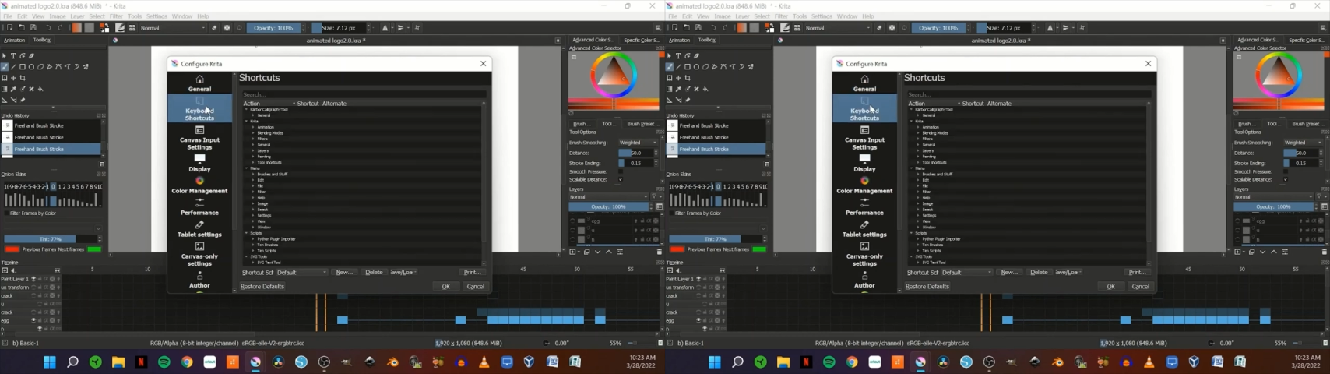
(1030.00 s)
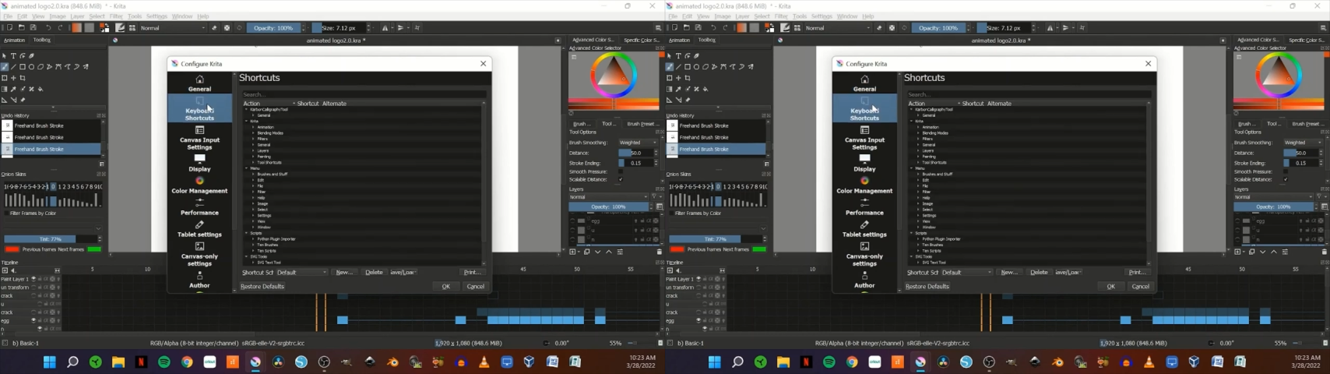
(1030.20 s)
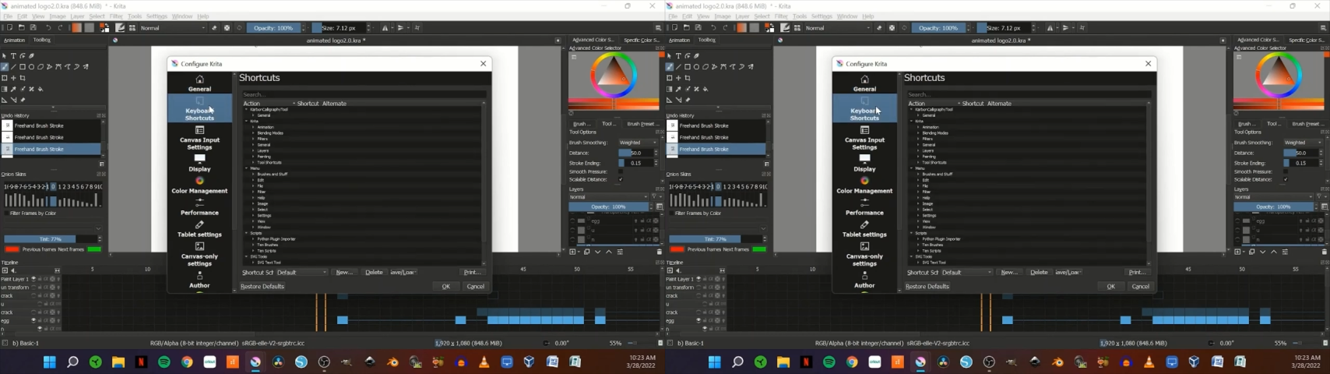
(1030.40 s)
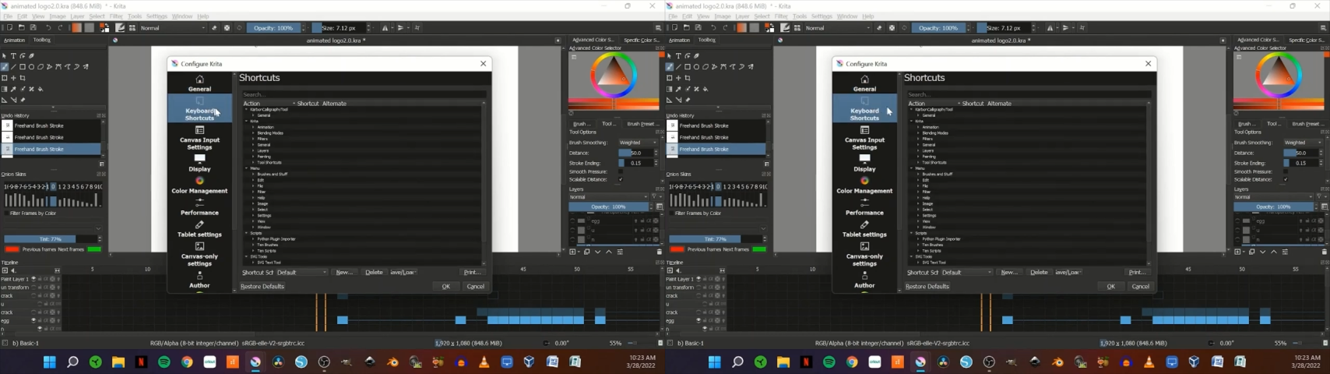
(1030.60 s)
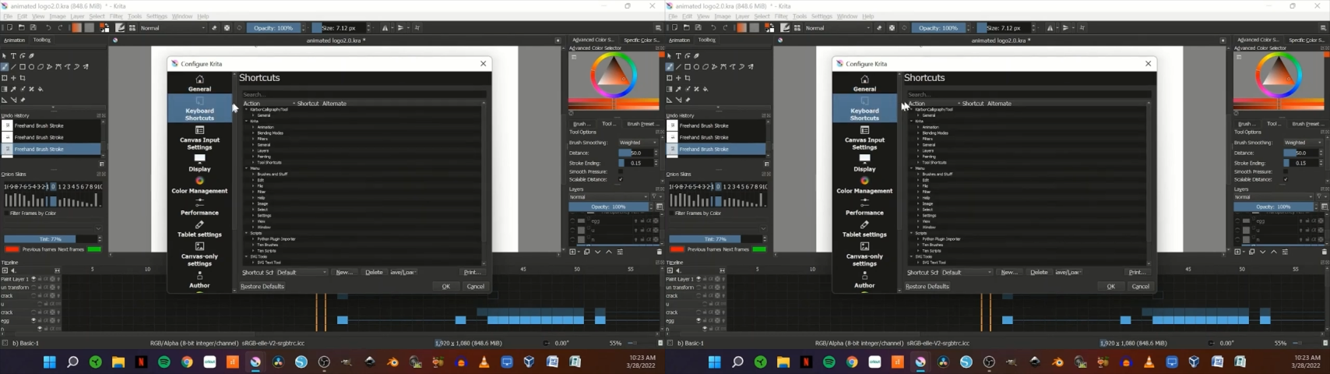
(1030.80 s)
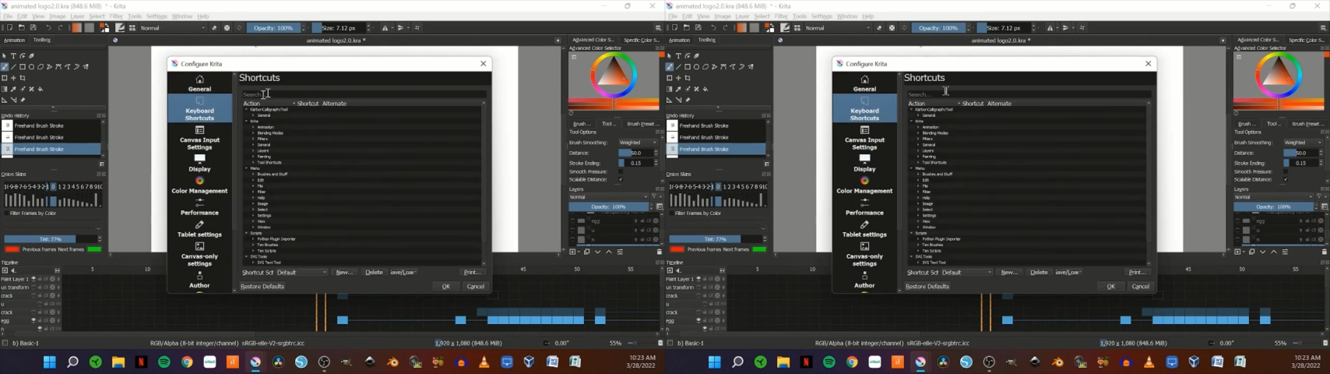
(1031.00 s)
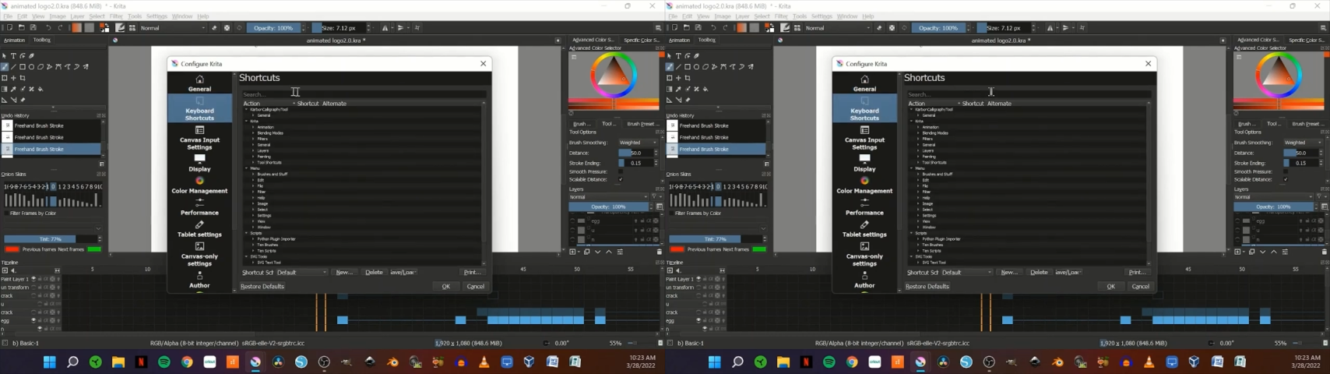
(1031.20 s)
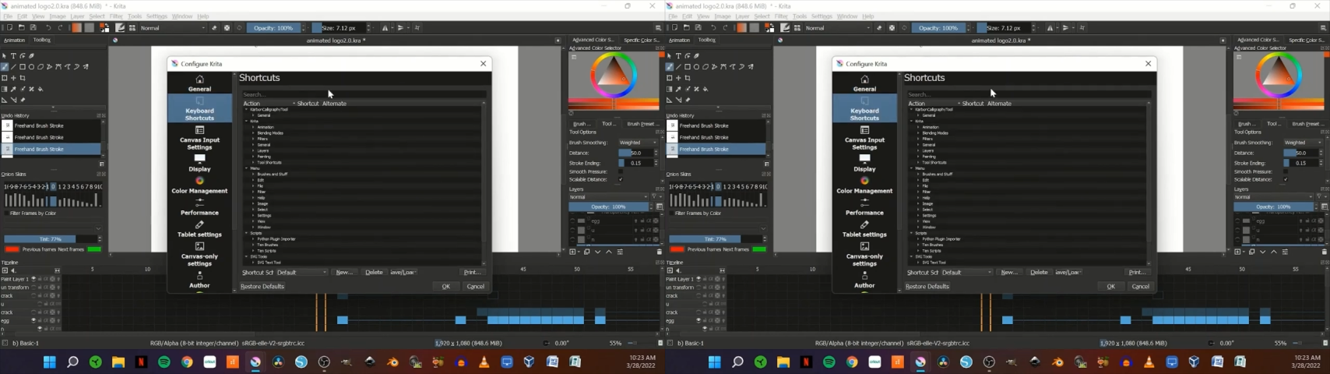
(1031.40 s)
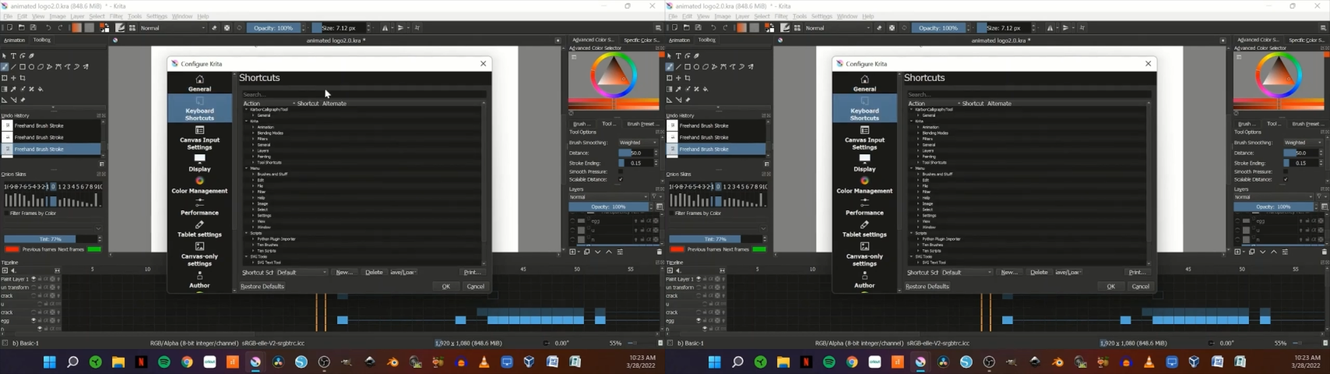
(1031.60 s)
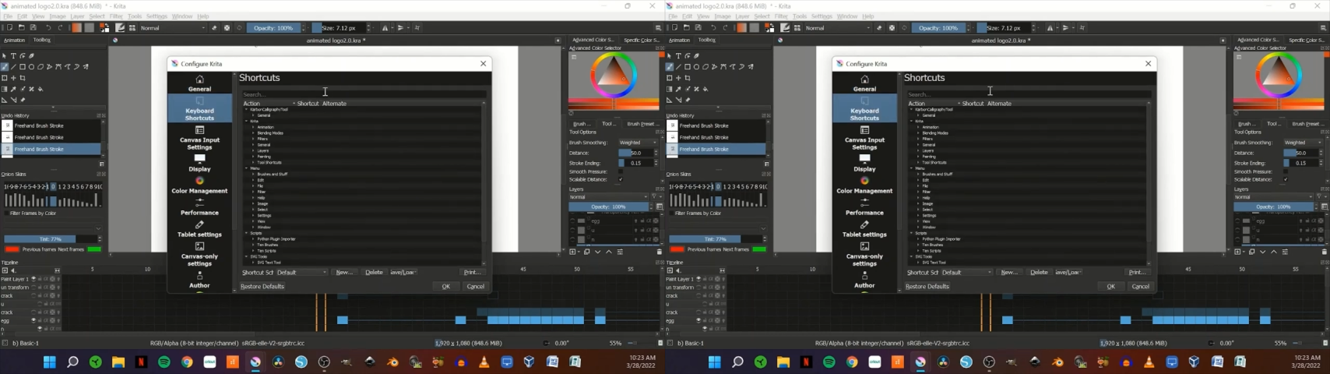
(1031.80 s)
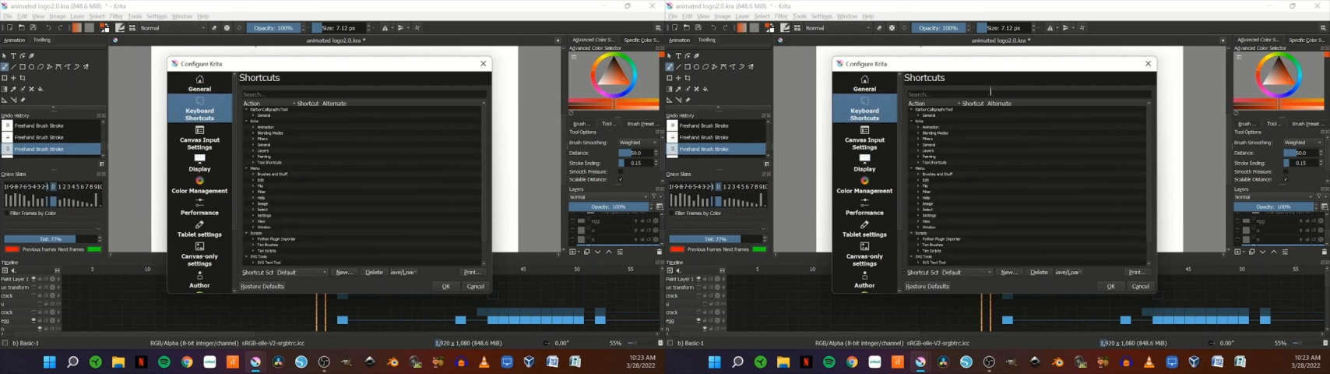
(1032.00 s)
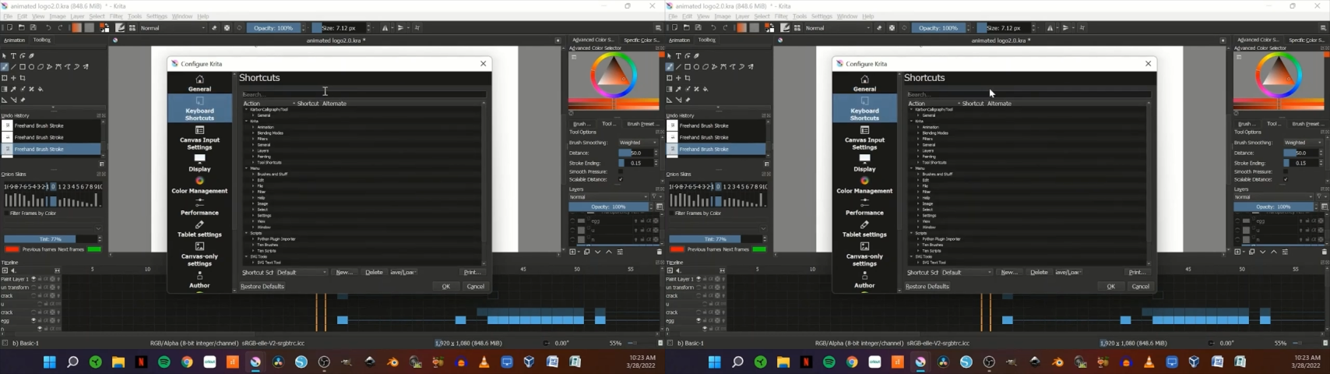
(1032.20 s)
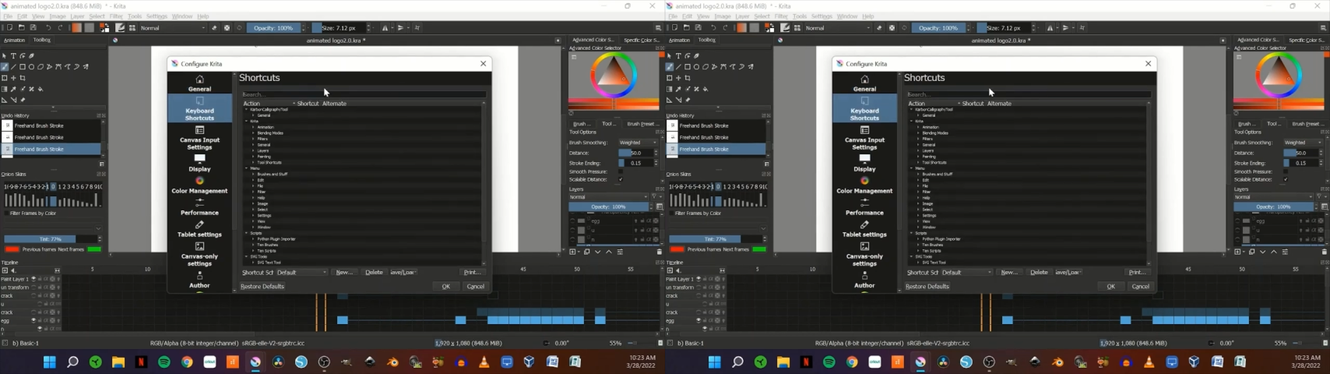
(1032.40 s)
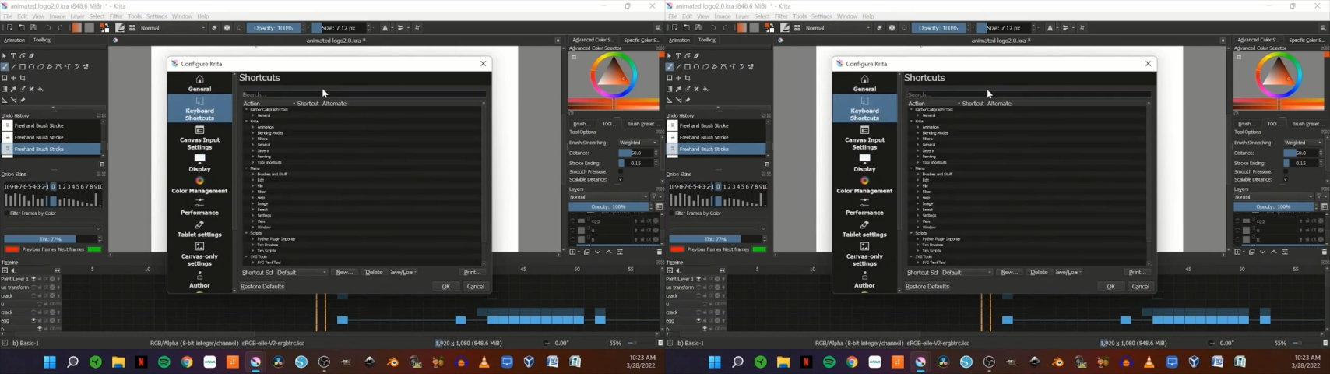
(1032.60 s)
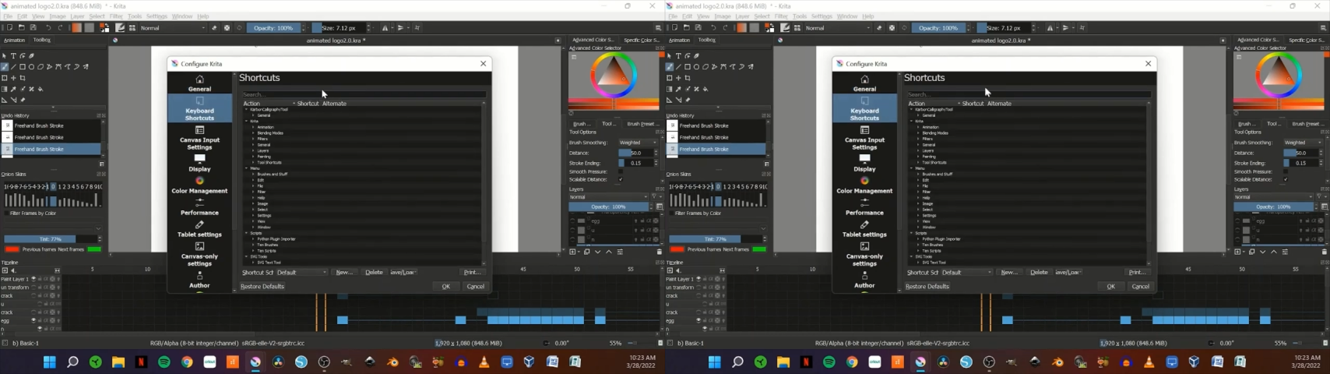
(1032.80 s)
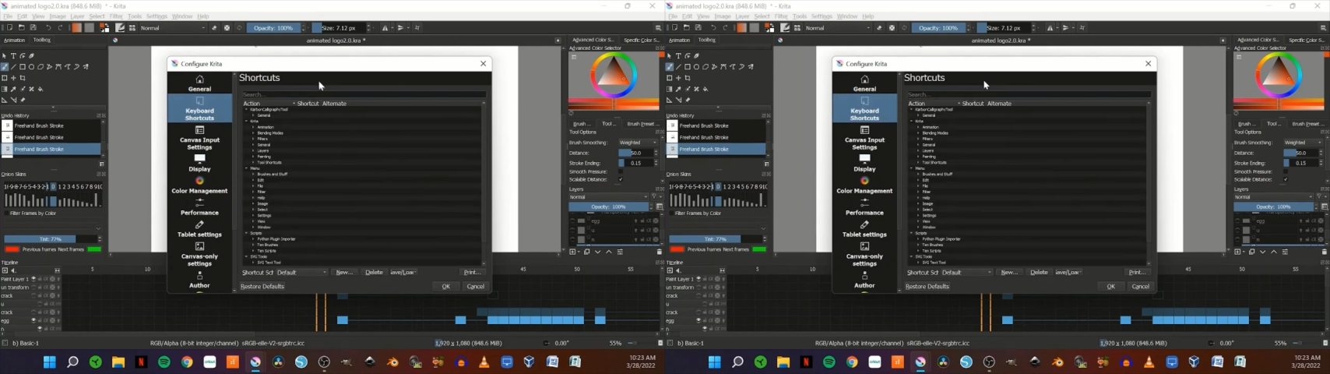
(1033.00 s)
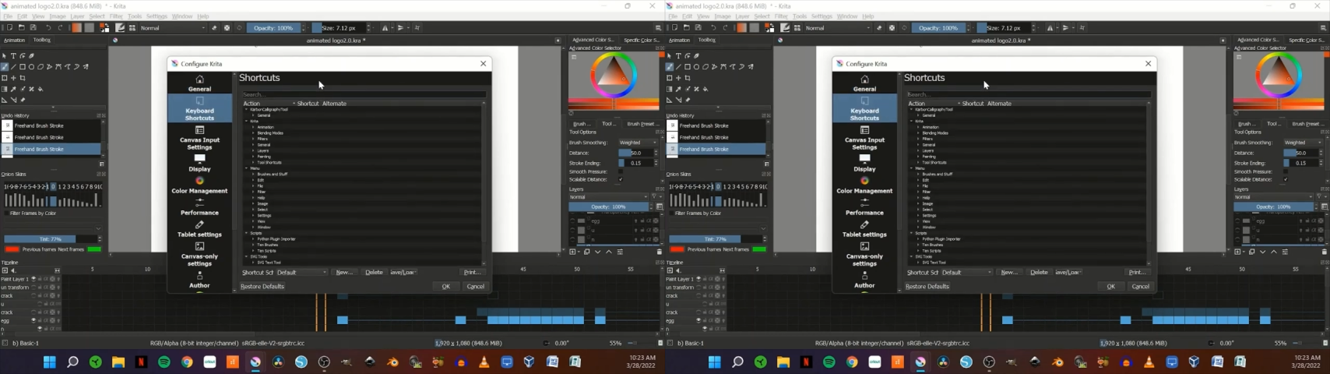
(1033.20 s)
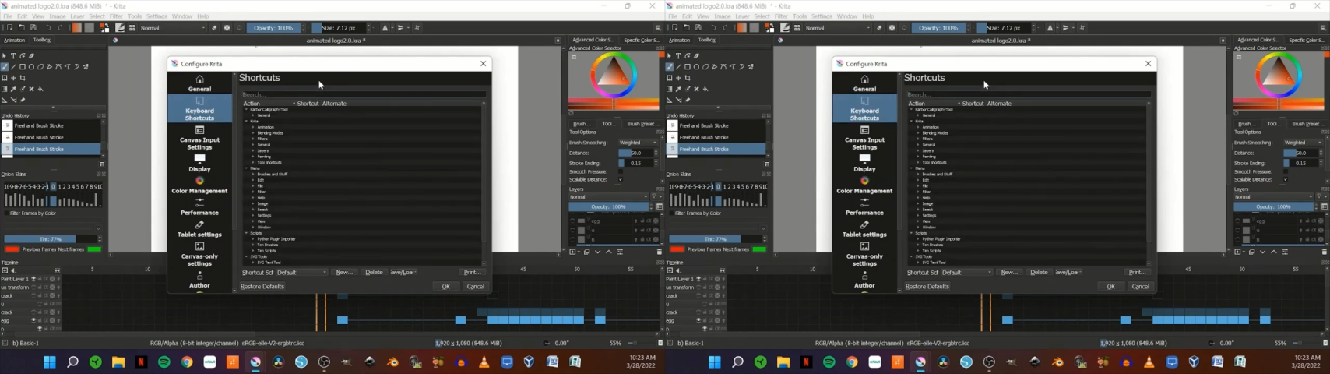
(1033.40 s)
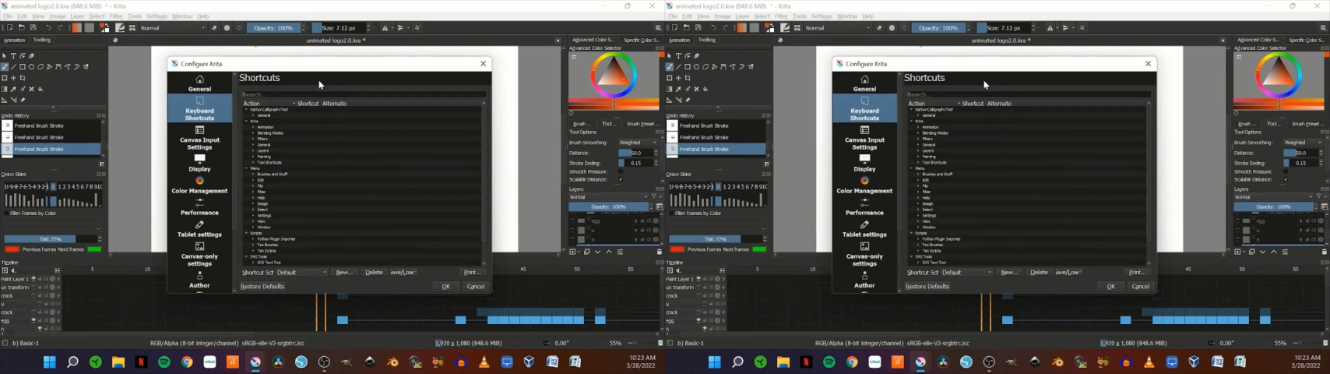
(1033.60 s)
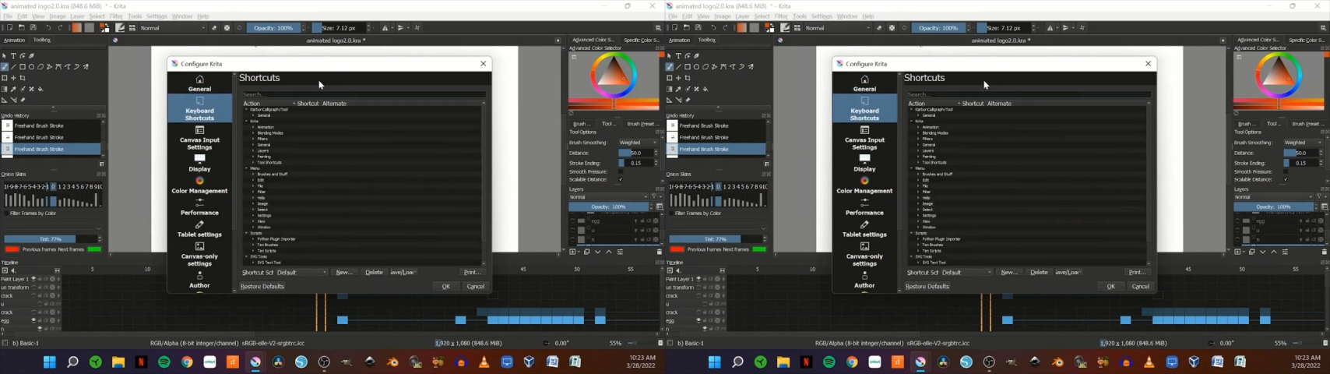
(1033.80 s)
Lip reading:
No face is visible, so there are no lips to read.